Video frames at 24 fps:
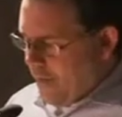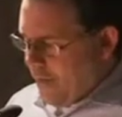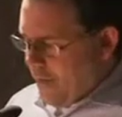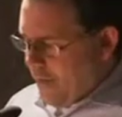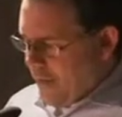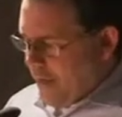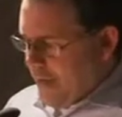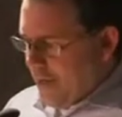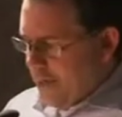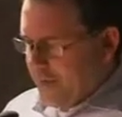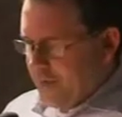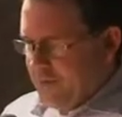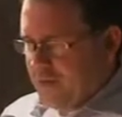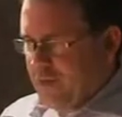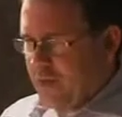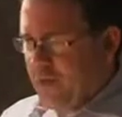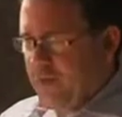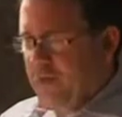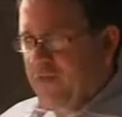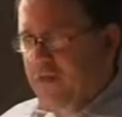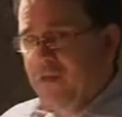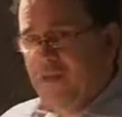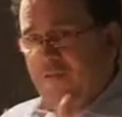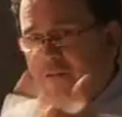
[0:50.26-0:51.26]
And as you
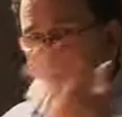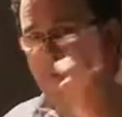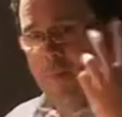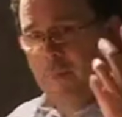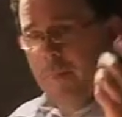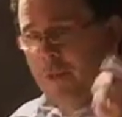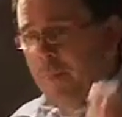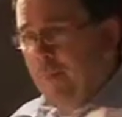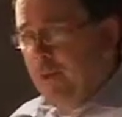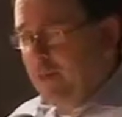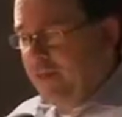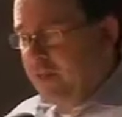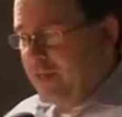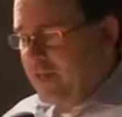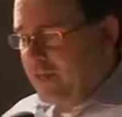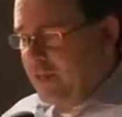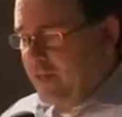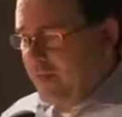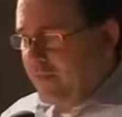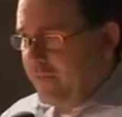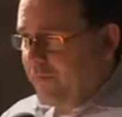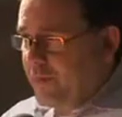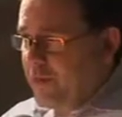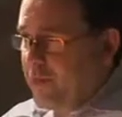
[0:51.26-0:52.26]
can see from the people at this
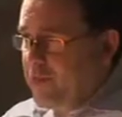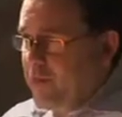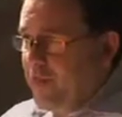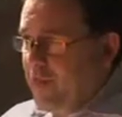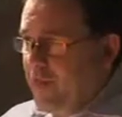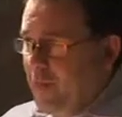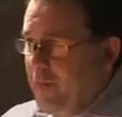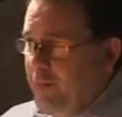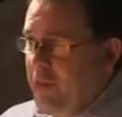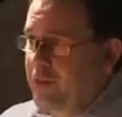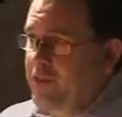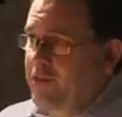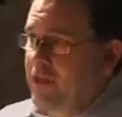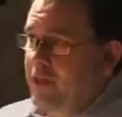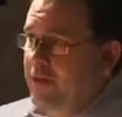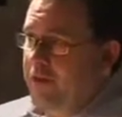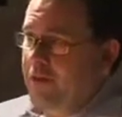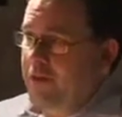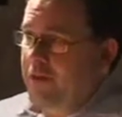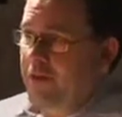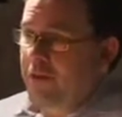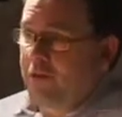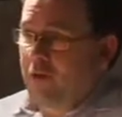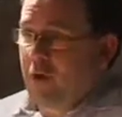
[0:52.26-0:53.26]
conference, the companies that are
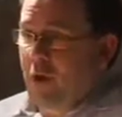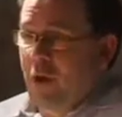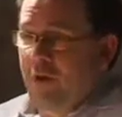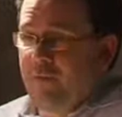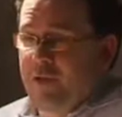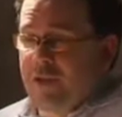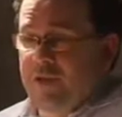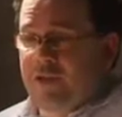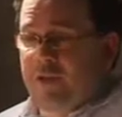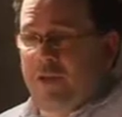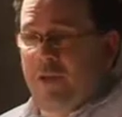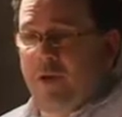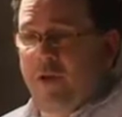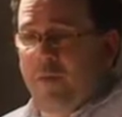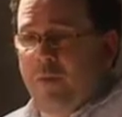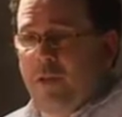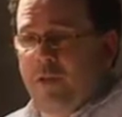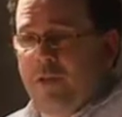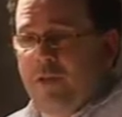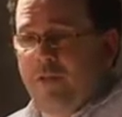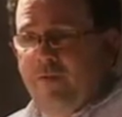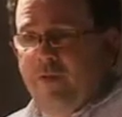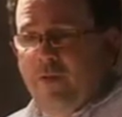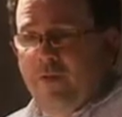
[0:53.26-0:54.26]
here, you obviously all
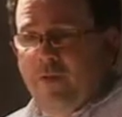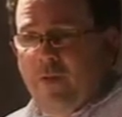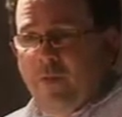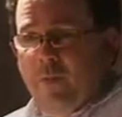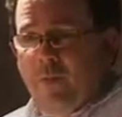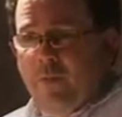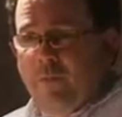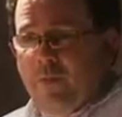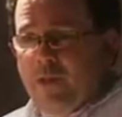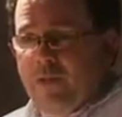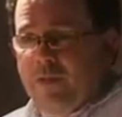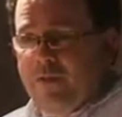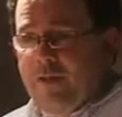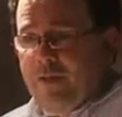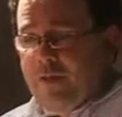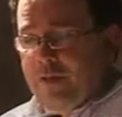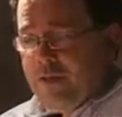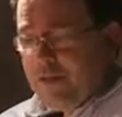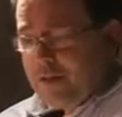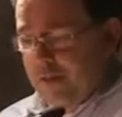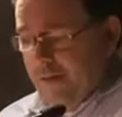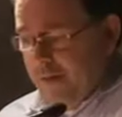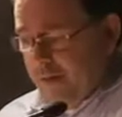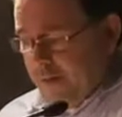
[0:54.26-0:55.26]
believe in it, you wouldn't be sitting
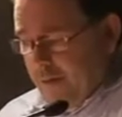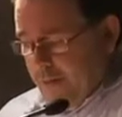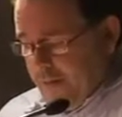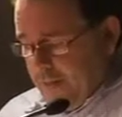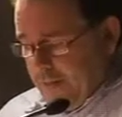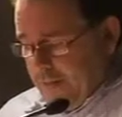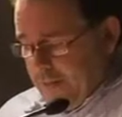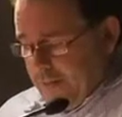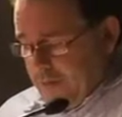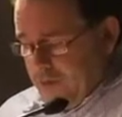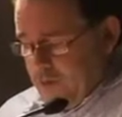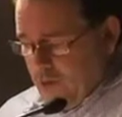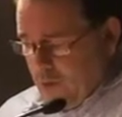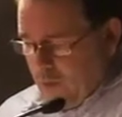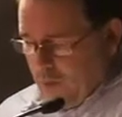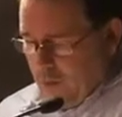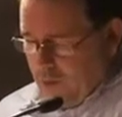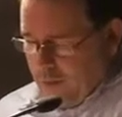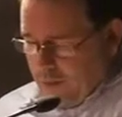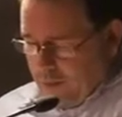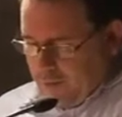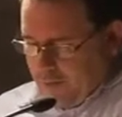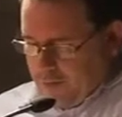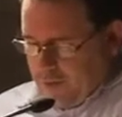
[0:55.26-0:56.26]
here. So
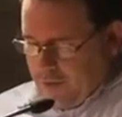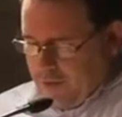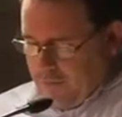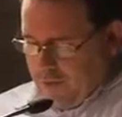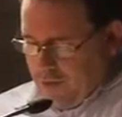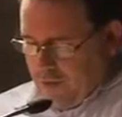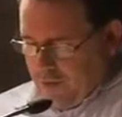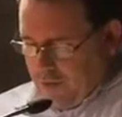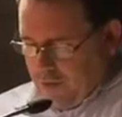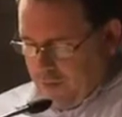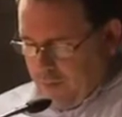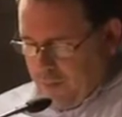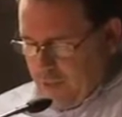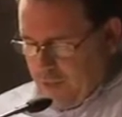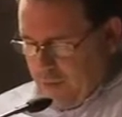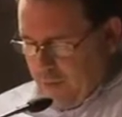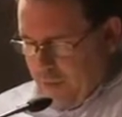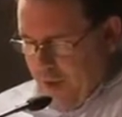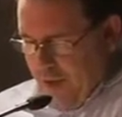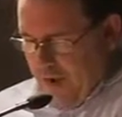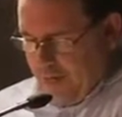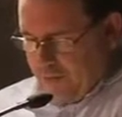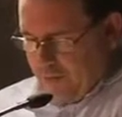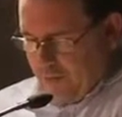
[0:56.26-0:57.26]
I'll just give you a little bit of
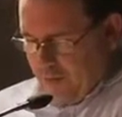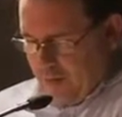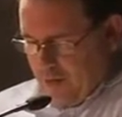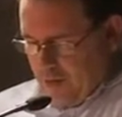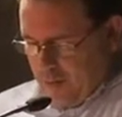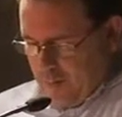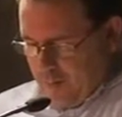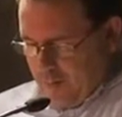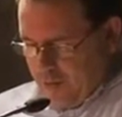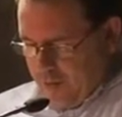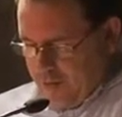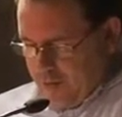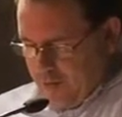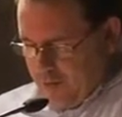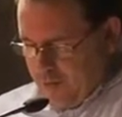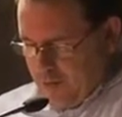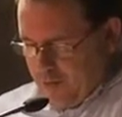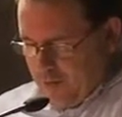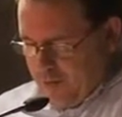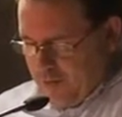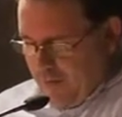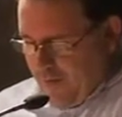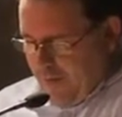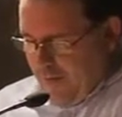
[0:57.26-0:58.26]
background
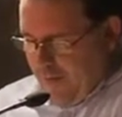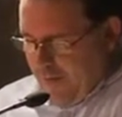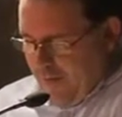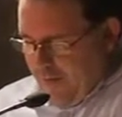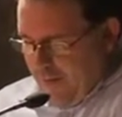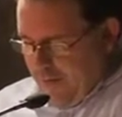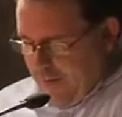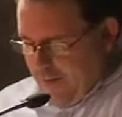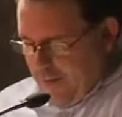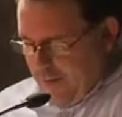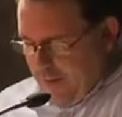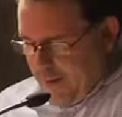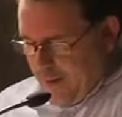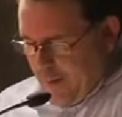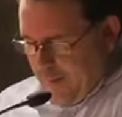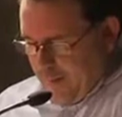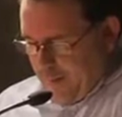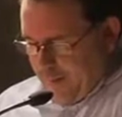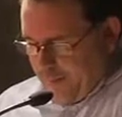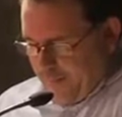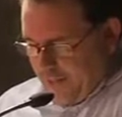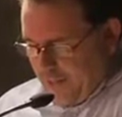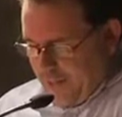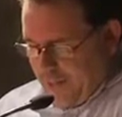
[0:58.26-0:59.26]
because
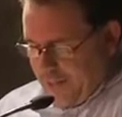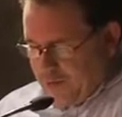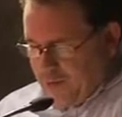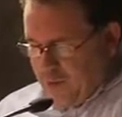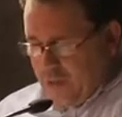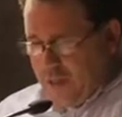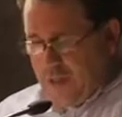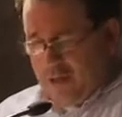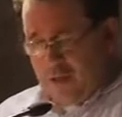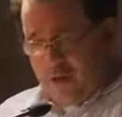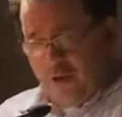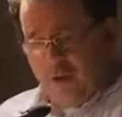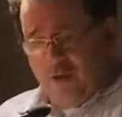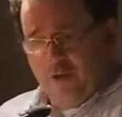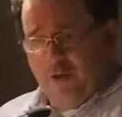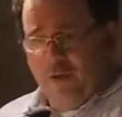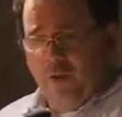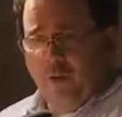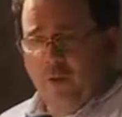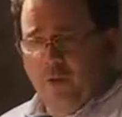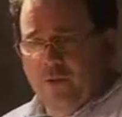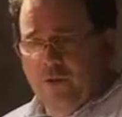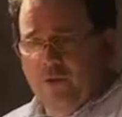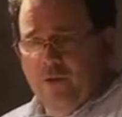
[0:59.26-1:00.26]
I actually got called an
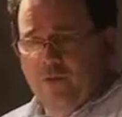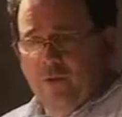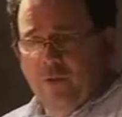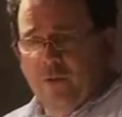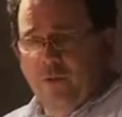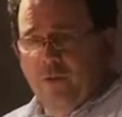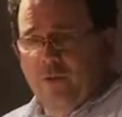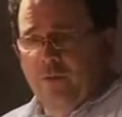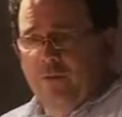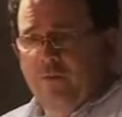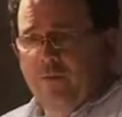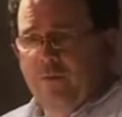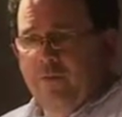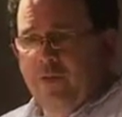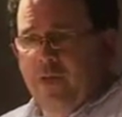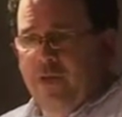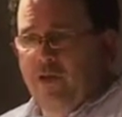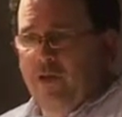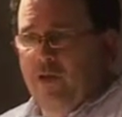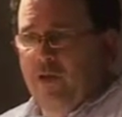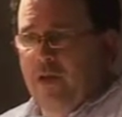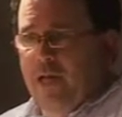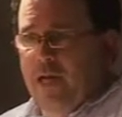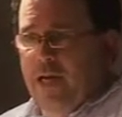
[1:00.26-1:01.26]
old school
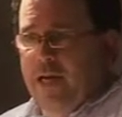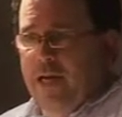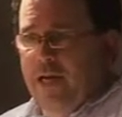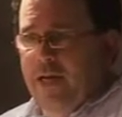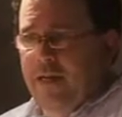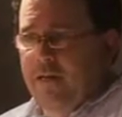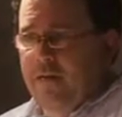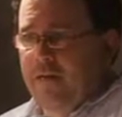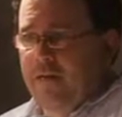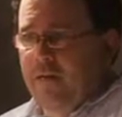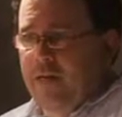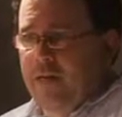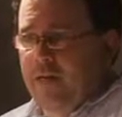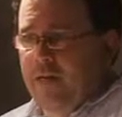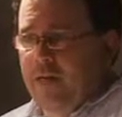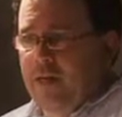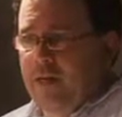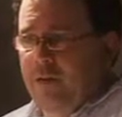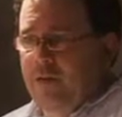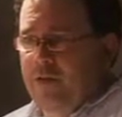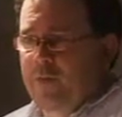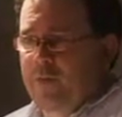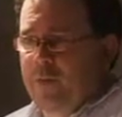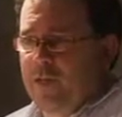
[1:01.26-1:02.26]
digital guy the other day,
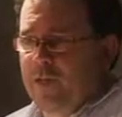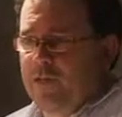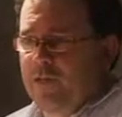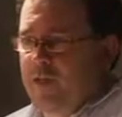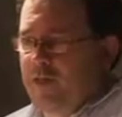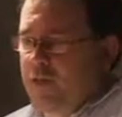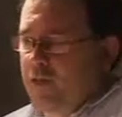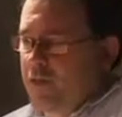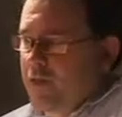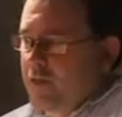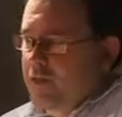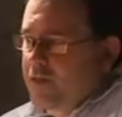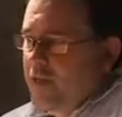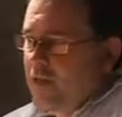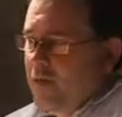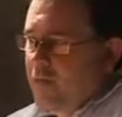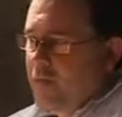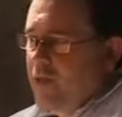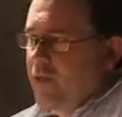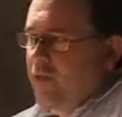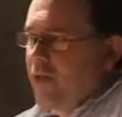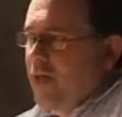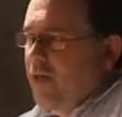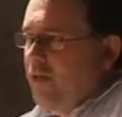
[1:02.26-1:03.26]
which means digital has now
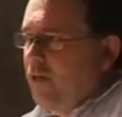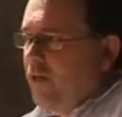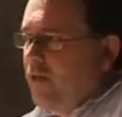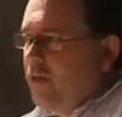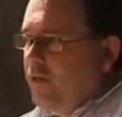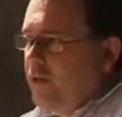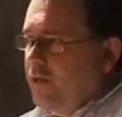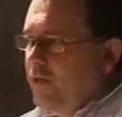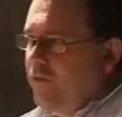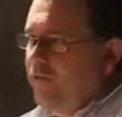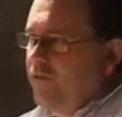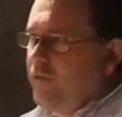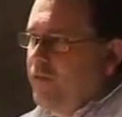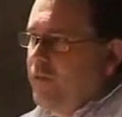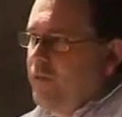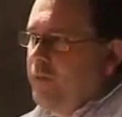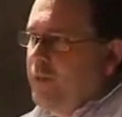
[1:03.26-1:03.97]
been around long enough for you to